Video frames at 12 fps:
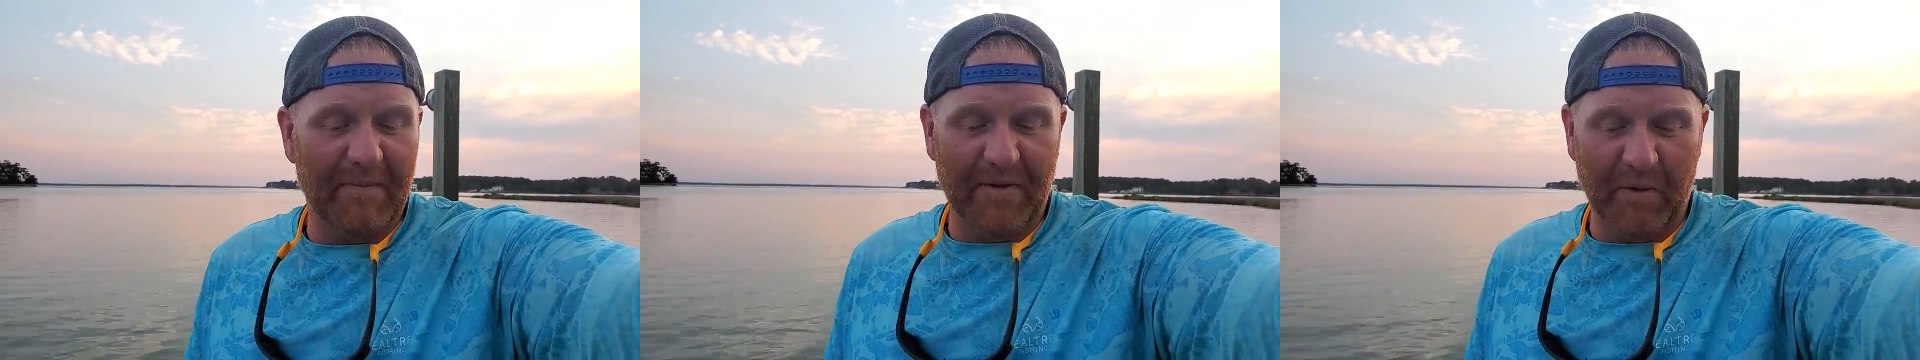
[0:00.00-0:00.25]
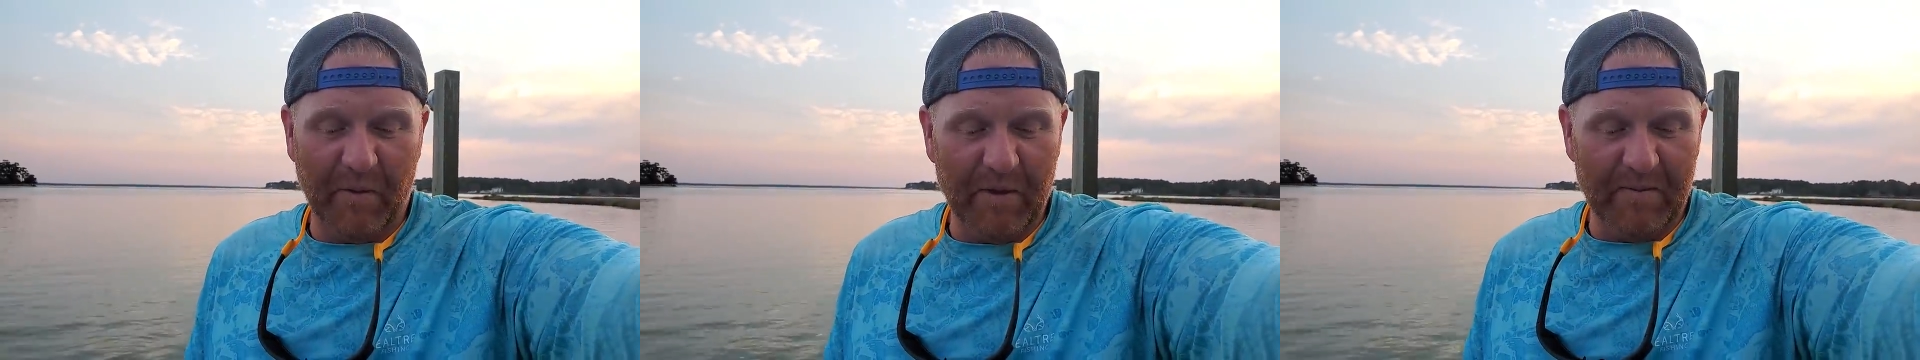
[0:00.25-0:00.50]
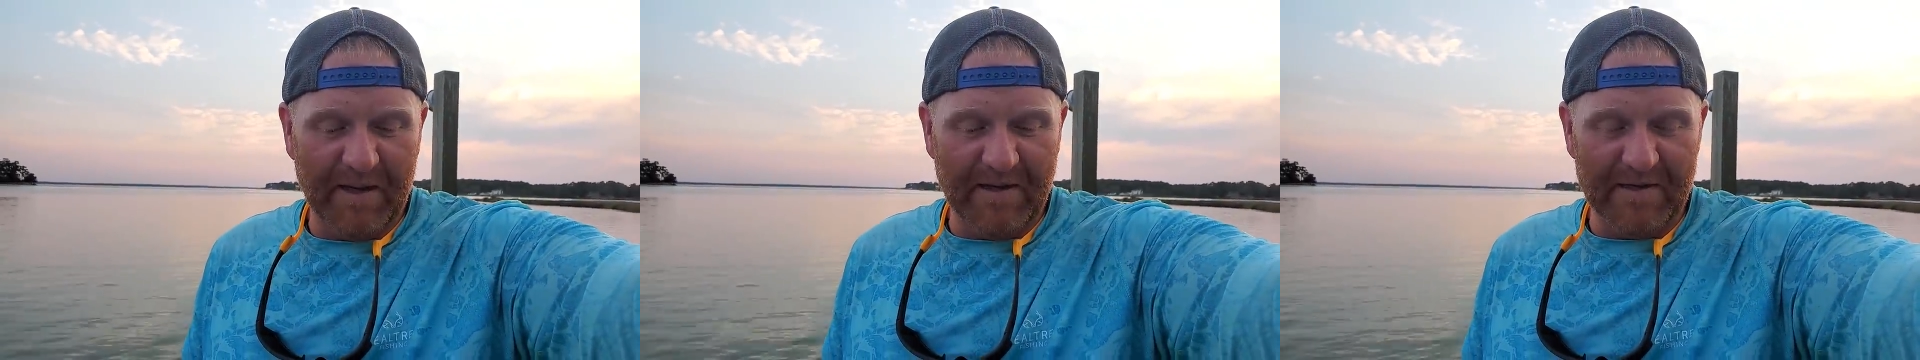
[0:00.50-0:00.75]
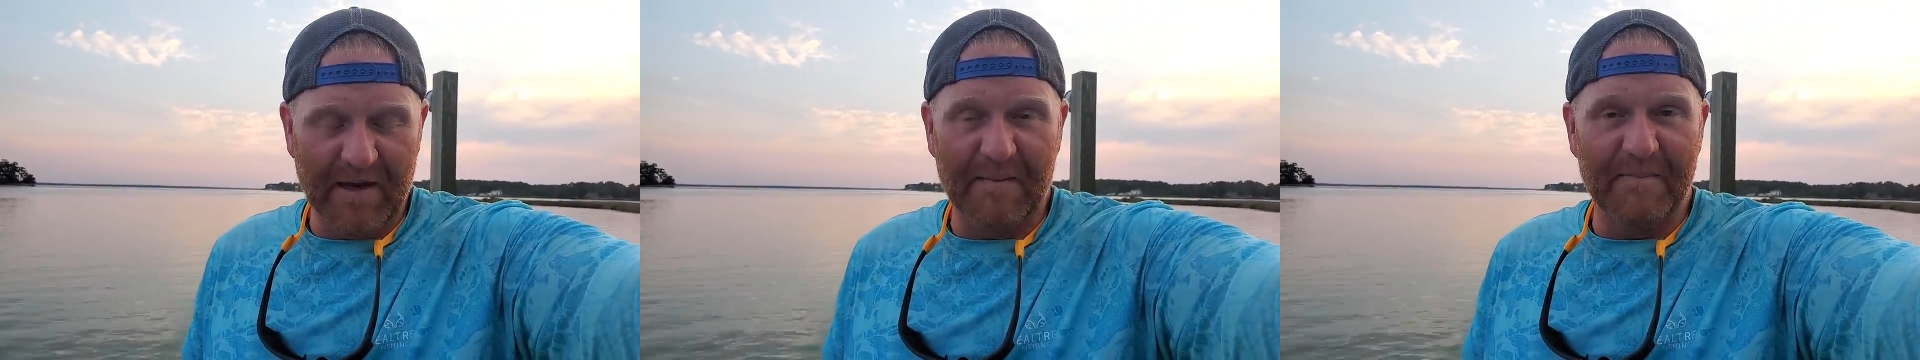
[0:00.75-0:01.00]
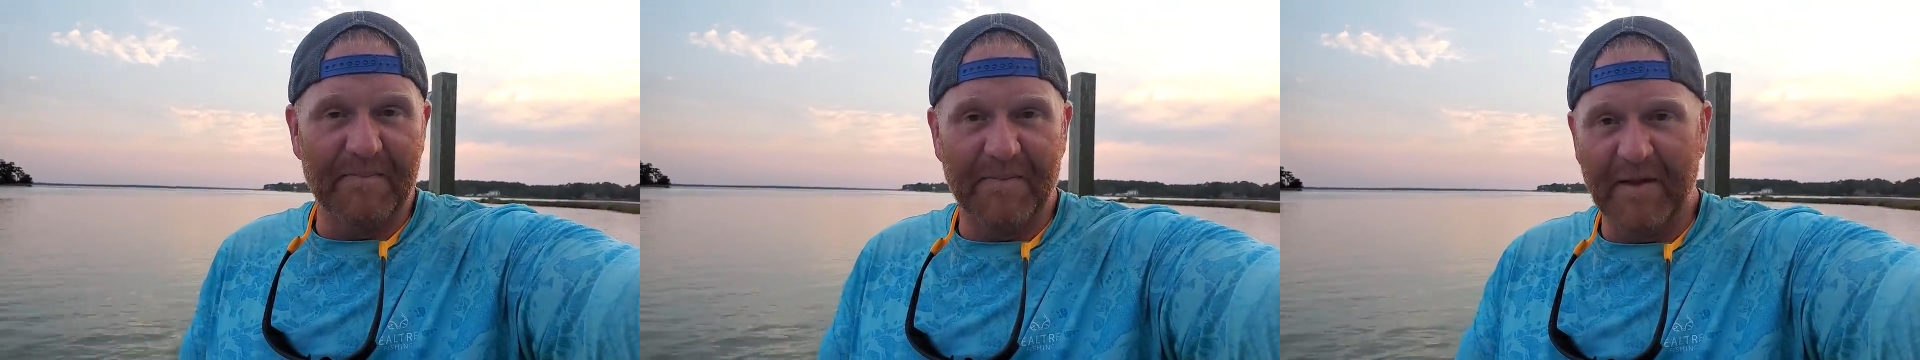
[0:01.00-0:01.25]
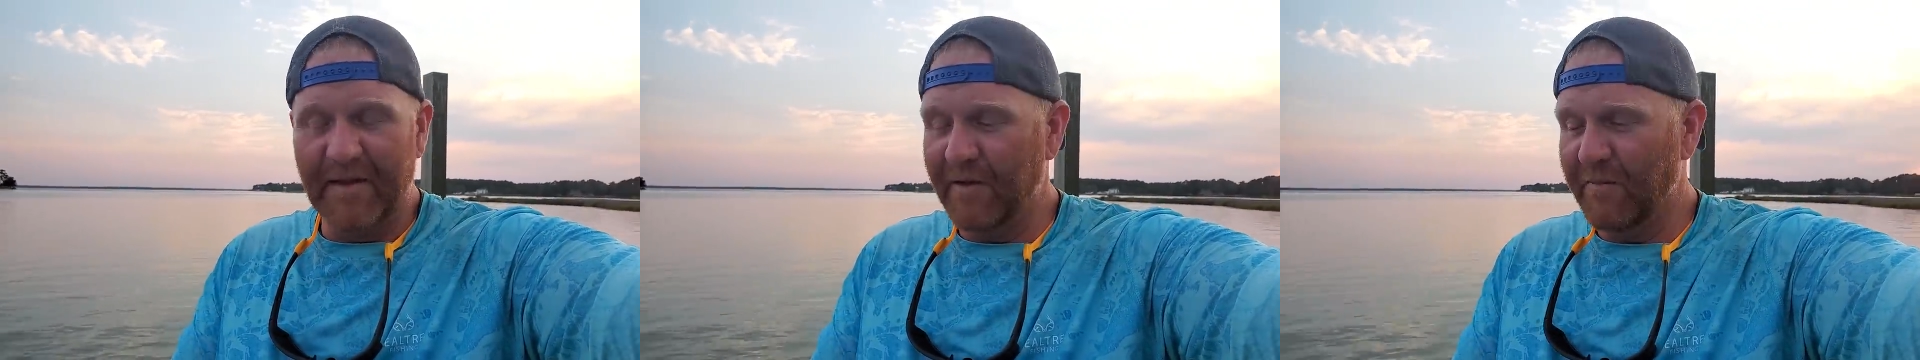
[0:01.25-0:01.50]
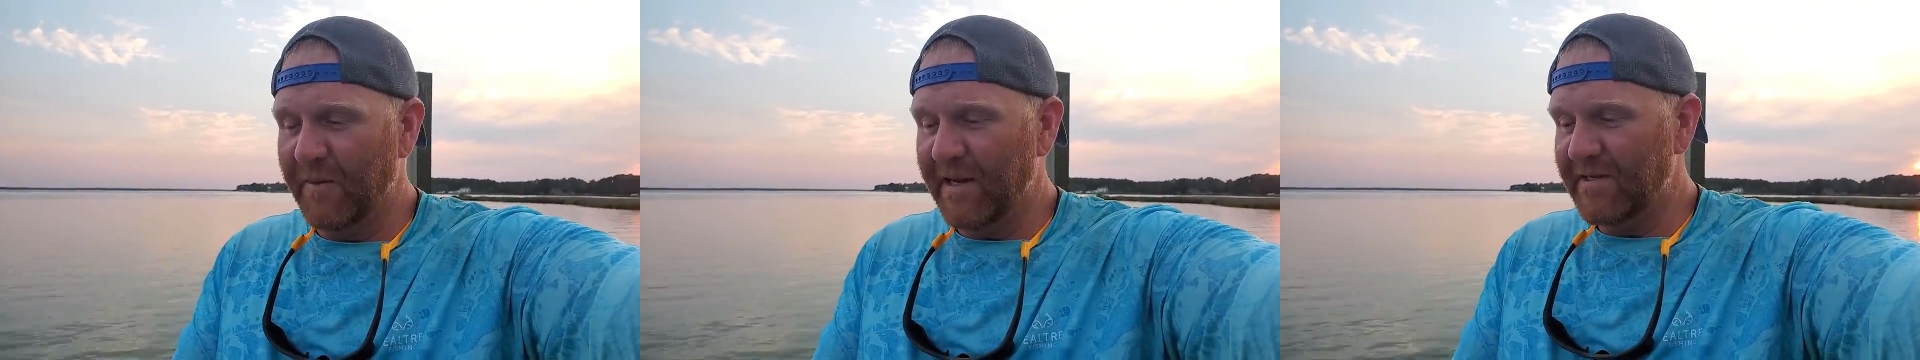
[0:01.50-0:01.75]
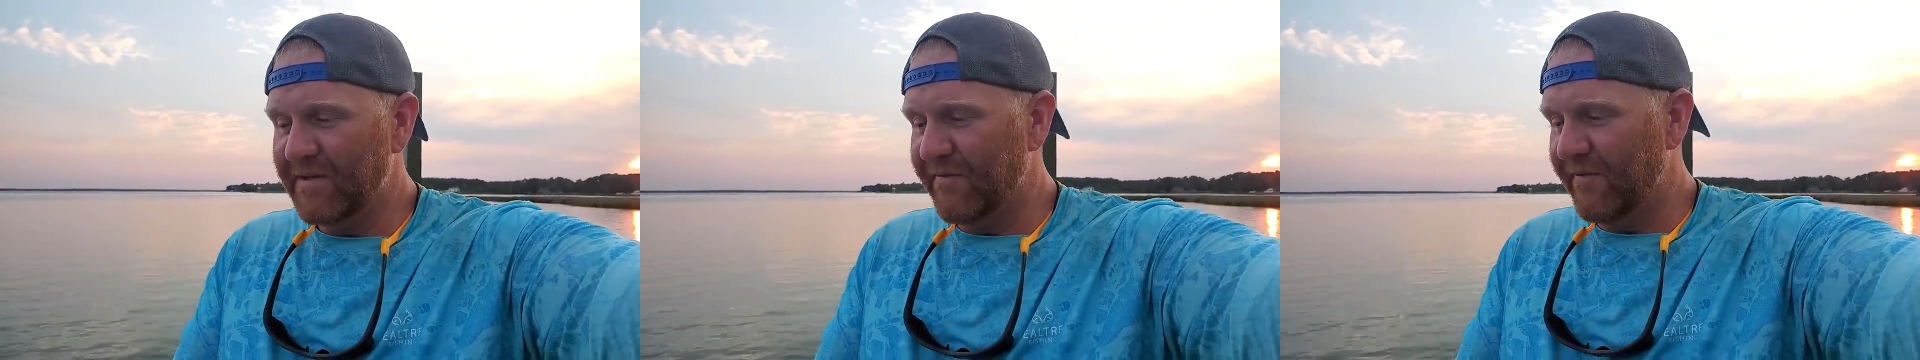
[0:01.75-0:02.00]
but there will be some in the
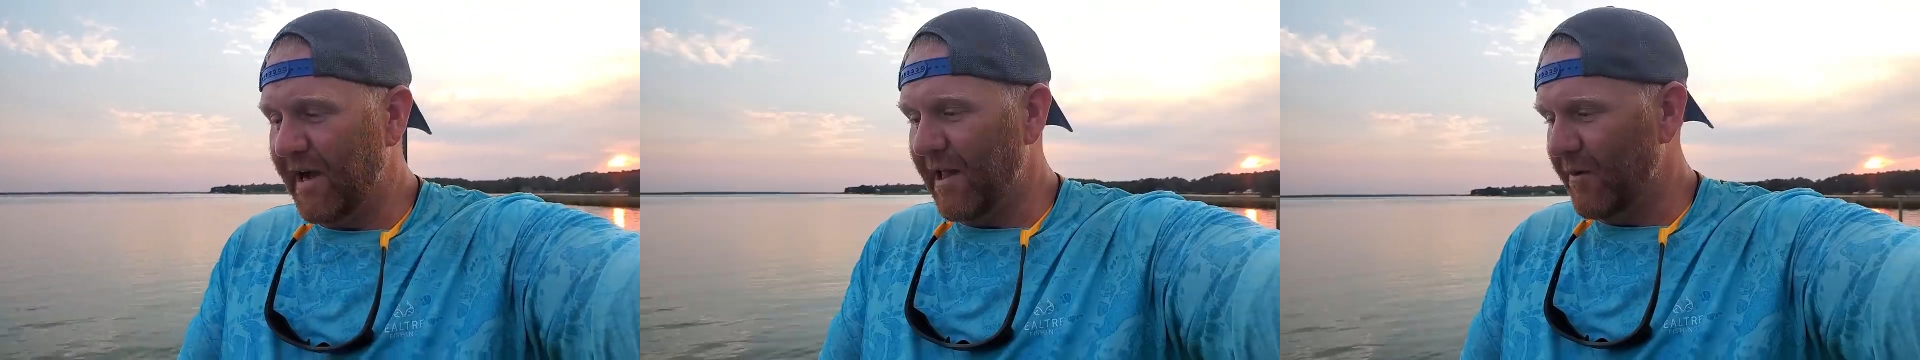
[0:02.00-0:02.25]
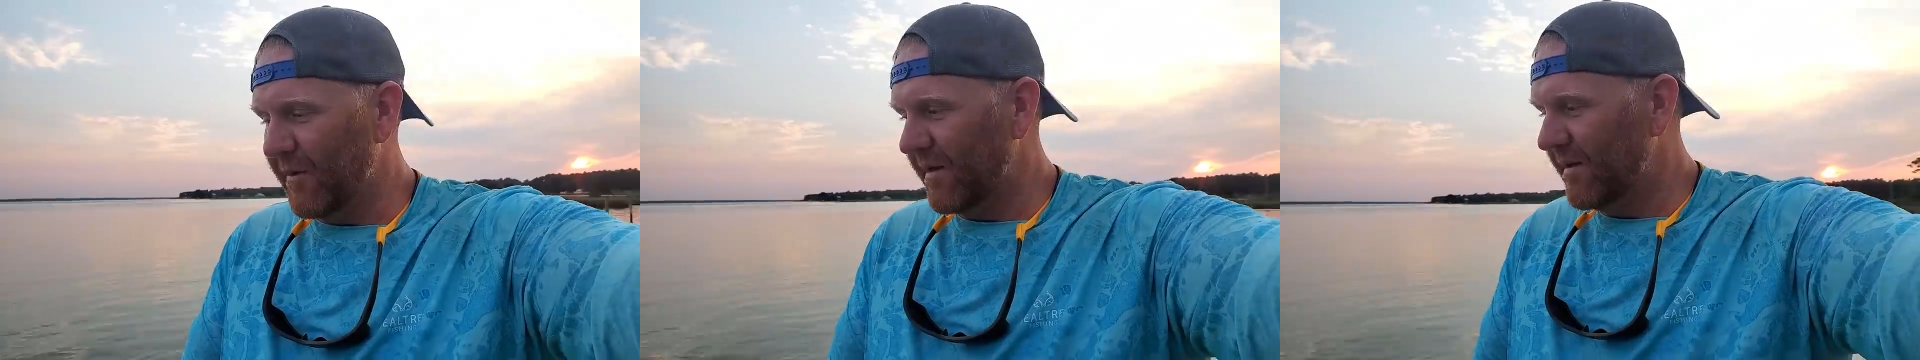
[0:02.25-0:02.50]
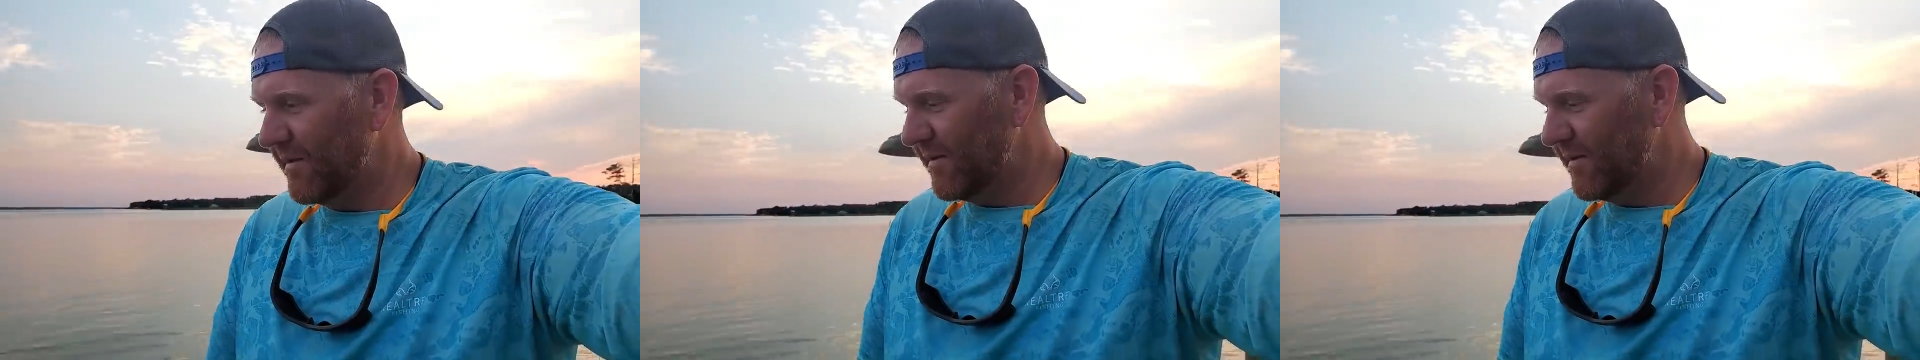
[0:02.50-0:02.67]
weeks following.